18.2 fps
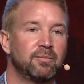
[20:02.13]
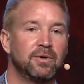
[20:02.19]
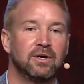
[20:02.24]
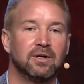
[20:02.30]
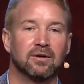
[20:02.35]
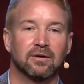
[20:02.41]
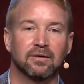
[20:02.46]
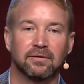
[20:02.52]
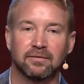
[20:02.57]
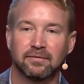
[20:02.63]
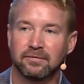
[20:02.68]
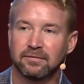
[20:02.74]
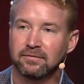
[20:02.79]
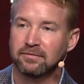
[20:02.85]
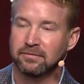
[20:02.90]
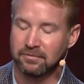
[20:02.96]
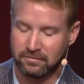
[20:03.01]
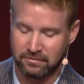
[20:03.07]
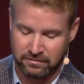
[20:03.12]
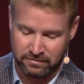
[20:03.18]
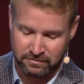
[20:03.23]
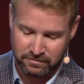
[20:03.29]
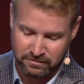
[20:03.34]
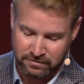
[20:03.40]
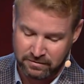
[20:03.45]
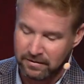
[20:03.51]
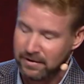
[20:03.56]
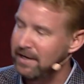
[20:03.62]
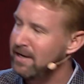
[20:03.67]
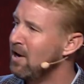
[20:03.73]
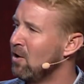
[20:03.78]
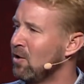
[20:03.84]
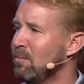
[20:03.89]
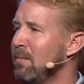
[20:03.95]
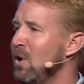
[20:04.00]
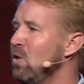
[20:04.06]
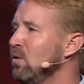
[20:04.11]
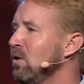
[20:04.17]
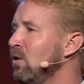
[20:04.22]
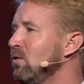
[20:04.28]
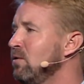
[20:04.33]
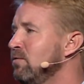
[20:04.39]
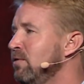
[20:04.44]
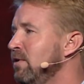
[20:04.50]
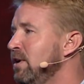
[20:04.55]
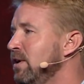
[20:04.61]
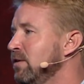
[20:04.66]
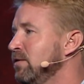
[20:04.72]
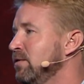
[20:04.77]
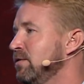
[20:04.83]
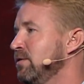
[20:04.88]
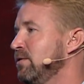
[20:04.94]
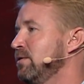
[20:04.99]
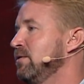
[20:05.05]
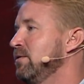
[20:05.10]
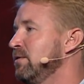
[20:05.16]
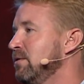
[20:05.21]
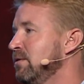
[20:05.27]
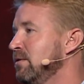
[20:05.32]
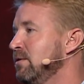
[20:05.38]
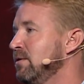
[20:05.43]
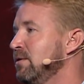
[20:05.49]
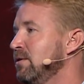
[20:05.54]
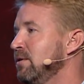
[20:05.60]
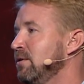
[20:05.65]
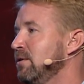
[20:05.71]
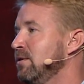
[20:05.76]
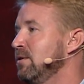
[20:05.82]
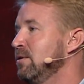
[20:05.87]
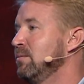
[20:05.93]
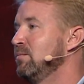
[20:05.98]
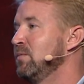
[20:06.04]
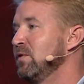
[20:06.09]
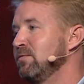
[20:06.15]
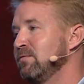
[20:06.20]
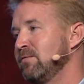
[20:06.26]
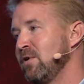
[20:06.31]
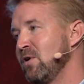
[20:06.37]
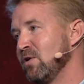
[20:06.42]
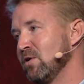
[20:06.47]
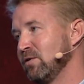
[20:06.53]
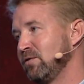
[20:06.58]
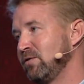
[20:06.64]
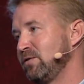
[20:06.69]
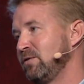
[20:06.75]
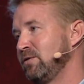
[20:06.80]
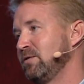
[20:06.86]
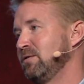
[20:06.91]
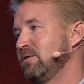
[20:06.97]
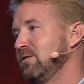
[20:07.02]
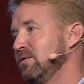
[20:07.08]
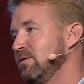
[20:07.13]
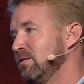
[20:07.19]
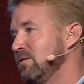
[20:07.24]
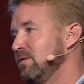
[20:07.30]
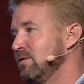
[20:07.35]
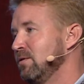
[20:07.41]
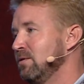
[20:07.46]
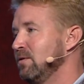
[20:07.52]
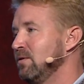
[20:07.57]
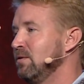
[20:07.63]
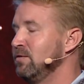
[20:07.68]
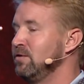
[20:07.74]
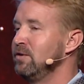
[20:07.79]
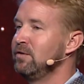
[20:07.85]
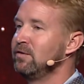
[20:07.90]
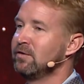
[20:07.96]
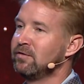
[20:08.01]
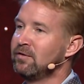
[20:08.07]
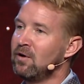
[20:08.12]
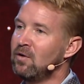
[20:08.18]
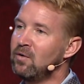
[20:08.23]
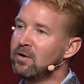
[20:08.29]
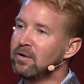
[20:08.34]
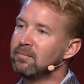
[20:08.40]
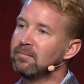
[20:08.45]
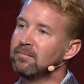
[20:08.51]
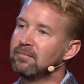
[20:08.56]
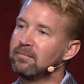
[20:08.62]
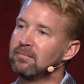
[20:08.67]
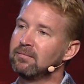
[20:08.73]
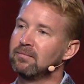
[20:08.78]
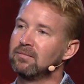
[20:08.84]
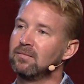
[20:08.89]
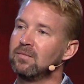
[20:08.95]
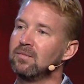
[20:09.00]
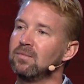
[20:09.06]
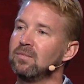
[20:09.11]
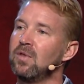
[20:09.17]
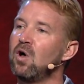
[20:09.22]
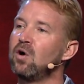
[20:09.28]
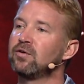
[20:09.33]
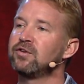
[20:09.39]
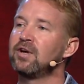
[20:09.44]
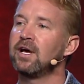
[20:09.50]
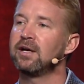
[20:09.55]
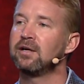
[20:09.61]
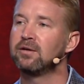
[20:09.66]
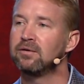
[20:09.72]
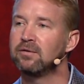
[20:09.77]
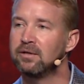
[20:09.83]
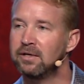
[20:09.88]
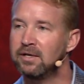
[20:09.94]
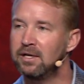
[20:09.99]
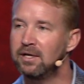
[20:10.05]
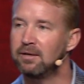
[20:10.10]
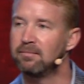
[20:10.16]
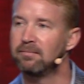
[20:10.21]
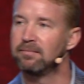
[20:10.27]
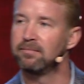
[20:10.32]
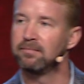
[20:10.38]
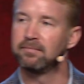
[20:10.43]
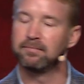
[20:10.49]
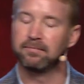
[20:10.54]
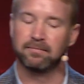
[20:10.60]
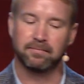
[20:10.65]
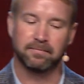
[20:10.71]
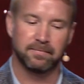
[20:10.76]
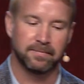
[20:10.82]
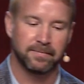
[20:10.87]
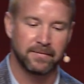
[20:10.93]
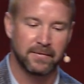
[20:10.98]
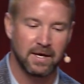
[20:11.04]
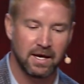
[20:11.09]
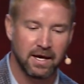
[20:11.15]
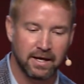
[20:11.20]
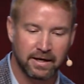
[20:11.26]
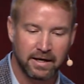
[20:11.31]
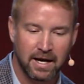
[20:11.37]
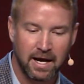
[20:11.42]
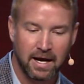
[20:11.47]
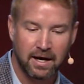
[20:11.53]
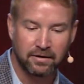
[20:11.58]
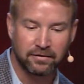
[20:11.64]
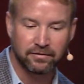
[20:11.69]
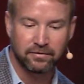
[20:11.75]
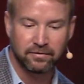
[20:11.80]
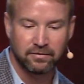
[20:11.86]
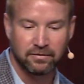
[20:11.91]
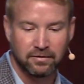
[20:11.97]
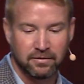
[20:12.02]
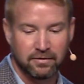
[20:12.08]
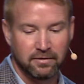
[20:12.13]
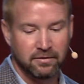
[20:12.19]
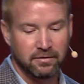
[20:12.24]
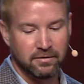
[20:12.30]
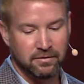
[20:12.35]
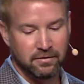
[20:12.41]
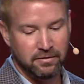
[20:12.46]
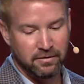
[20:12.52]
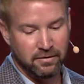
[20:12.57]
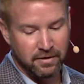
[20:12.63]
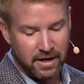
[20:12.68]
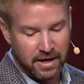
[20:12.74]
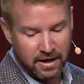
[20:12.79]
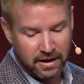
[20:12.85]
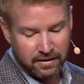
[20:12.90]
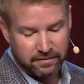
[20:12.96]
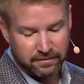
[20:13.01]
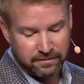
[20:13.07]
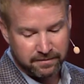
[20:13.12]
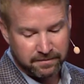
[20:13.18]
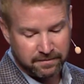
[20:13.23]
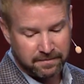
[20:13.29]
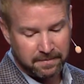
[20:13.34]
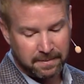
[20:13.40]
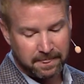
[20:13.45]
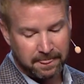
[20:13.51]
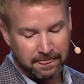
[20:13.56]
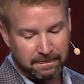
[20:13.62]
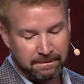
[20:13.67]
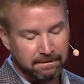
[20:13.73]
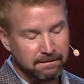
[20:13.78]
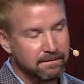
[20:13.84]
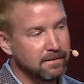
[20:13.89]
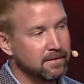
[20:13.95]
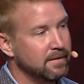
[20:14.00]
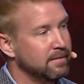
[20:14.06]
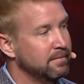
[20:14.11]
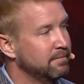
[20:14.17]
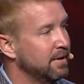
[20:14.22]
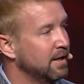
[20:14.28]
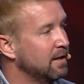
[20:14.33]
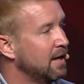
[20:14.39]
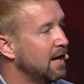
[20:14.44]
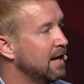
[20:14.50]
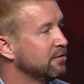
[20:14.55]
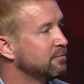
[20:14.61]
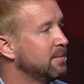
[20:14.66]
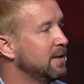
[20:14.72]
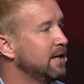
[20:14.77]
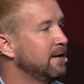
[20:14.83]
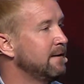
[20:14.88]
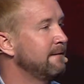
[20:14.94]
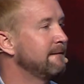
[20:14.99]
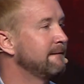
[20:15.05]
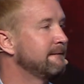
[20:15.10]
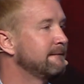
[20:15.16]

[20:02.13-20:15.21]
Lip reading: Peter. He caught a boatload of fish. But first, Jesus told him, launch out into the deep and cast your net. Paralyzed man,